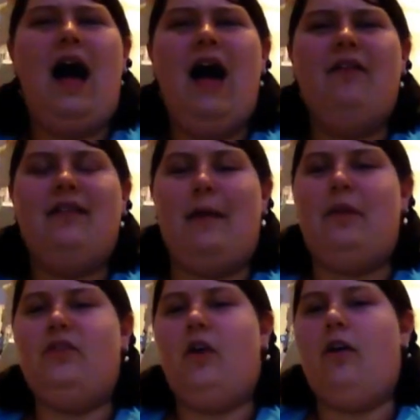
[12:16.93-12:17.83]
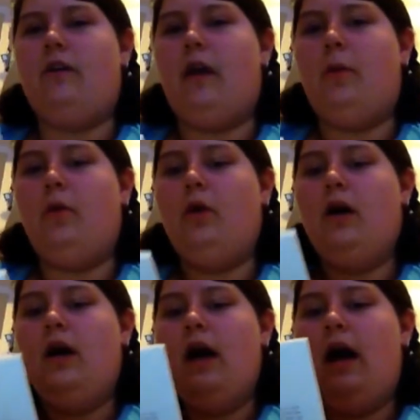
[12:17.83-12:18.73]
Other tablets are available.
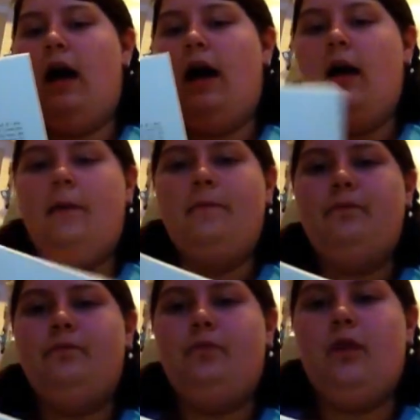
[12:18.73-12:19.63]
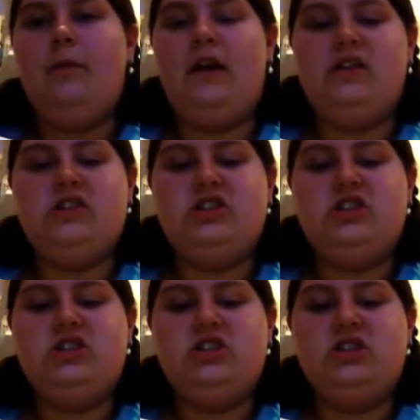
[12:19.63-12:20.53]
Pretty
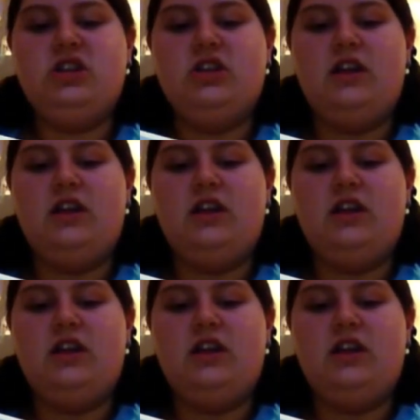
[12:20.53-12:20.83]
much,